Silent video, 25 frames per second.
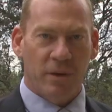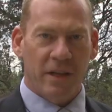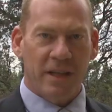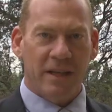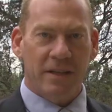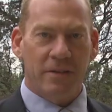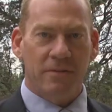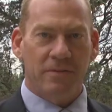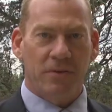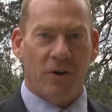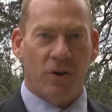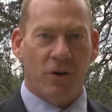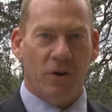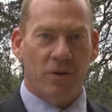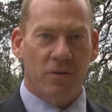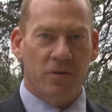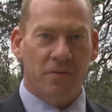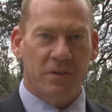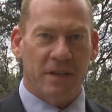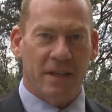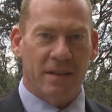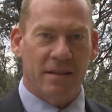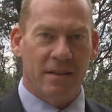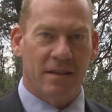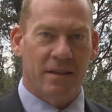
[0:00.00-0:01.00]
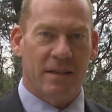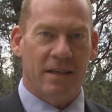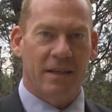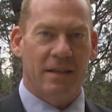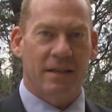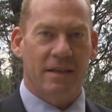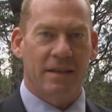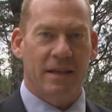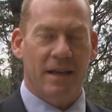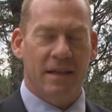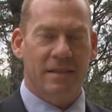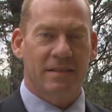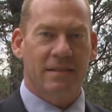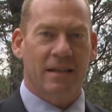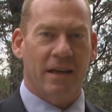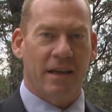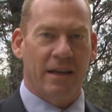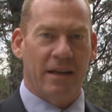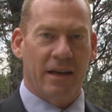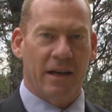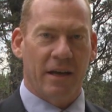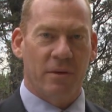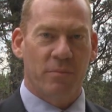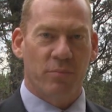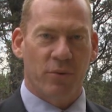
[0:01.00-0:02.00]
been involved in the
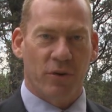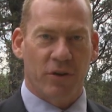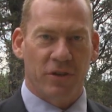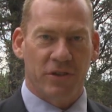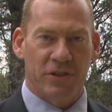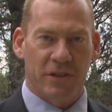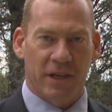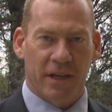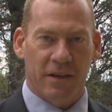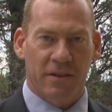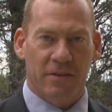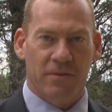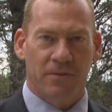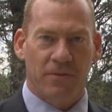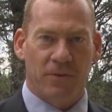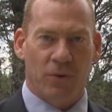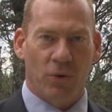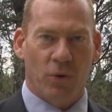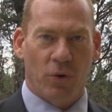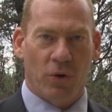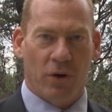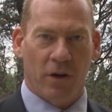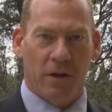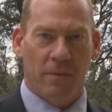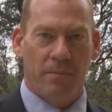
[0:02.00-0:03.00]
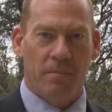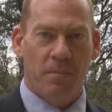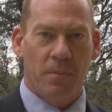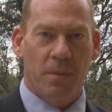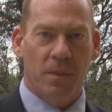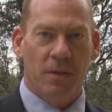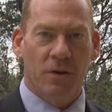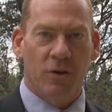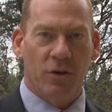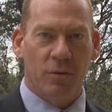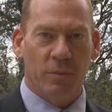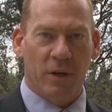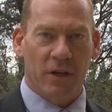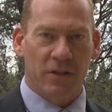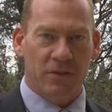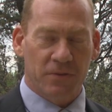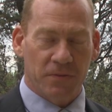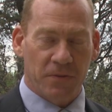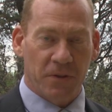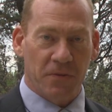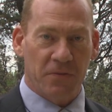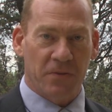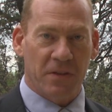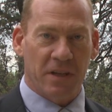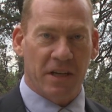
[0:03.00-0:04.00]
SKA project for almost
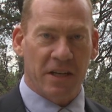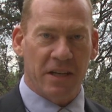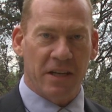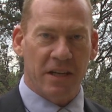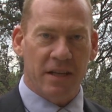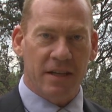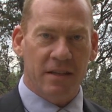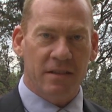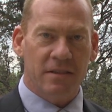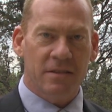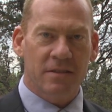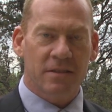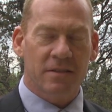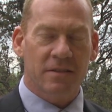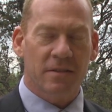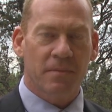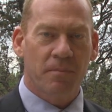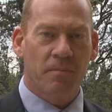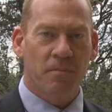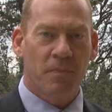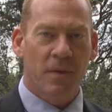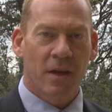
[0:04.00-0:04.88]
15 years